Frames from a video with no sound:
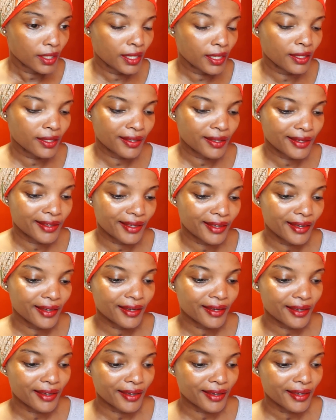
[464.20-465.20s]

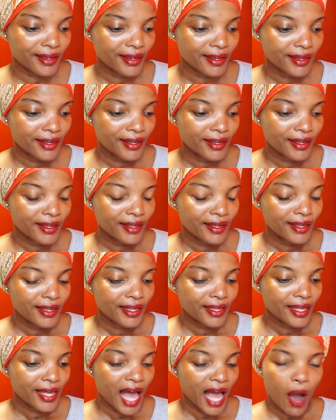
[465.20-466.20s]
hey,
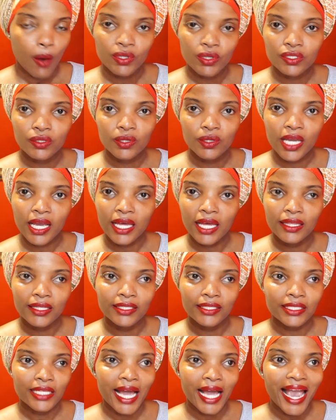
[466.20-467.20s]
I was looking at
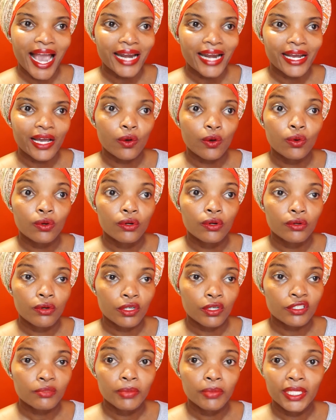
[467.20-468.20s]
this guy and I could
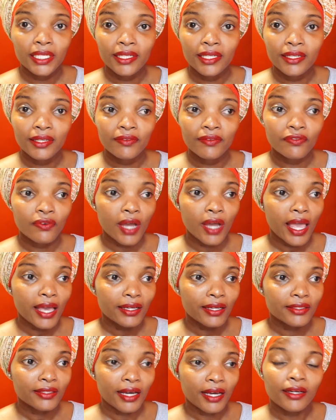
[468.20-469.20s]
not believe
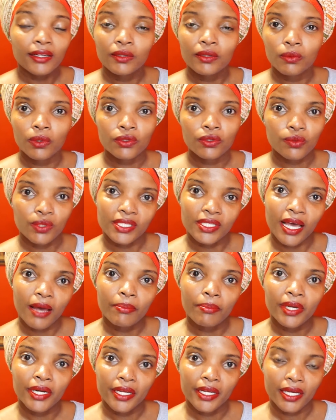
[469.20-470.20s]
exactly what was
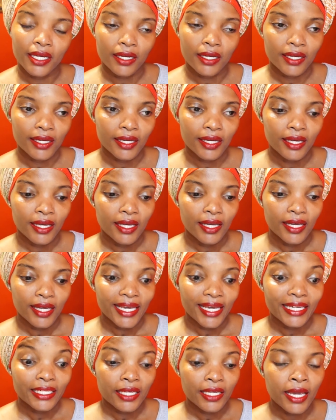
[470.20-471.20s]
happening.
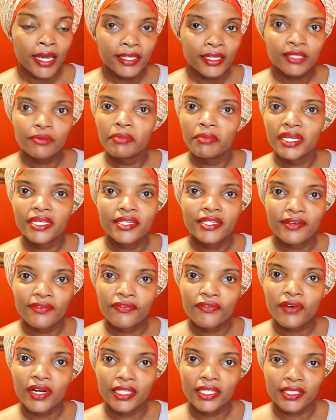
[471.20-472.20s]
It hit me
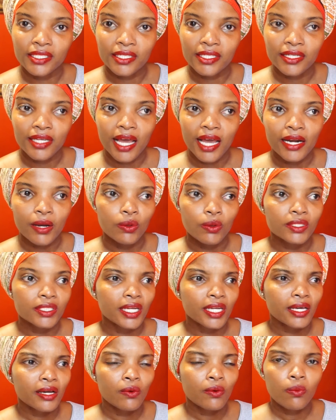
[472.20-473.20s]
different and I
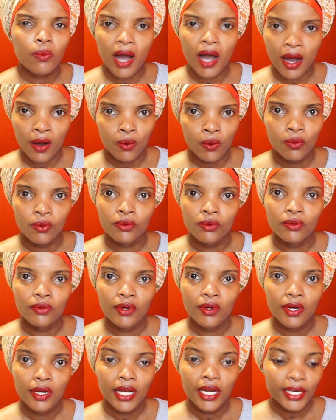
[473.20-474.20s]
was like, wow,
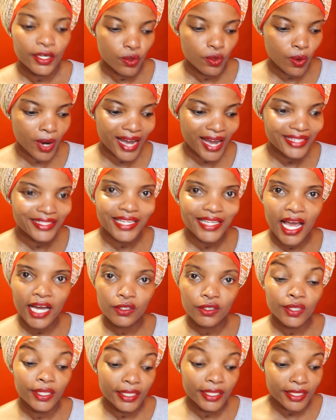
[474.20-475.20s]
like you can't
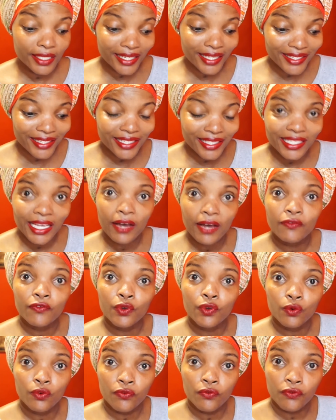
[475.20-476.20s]
actually just serve
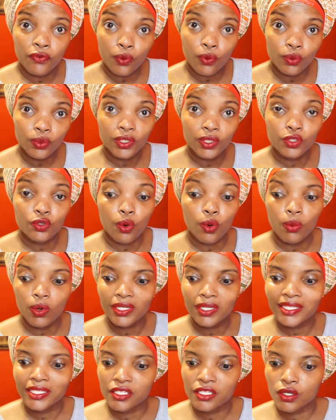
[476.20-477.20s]
your food. So
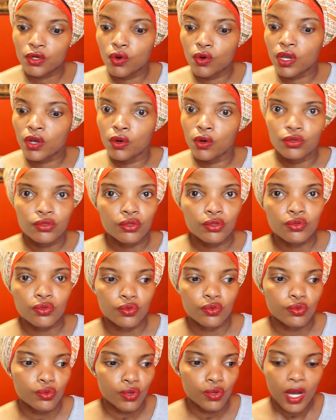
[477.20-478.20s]
what is she going also
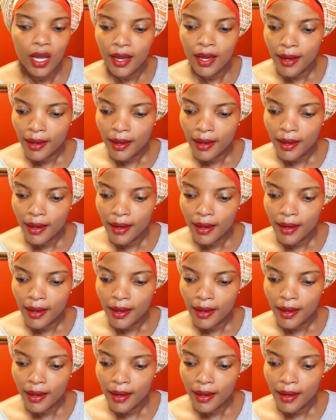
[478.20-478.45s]
to do?